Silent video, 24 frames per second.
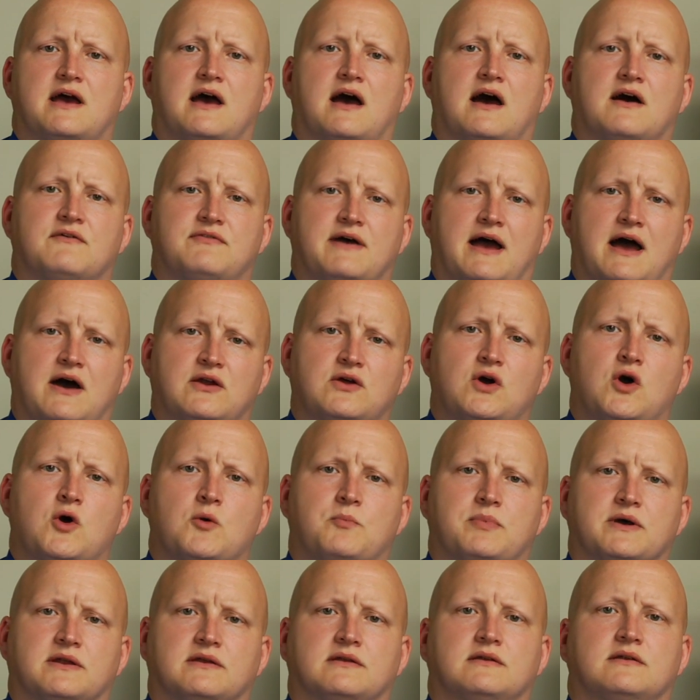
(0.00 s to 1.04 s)
of how to
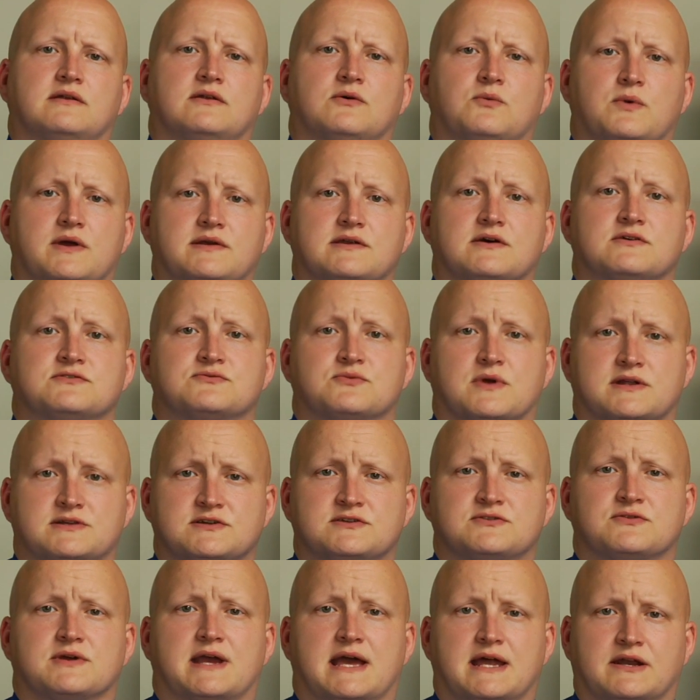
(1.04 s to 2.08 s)
open the Windows
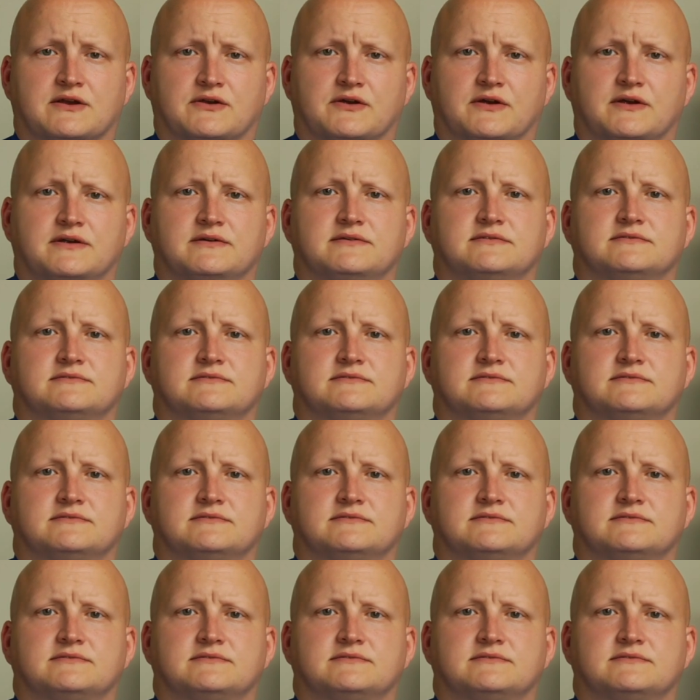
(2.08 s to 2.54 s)
Registry Editor.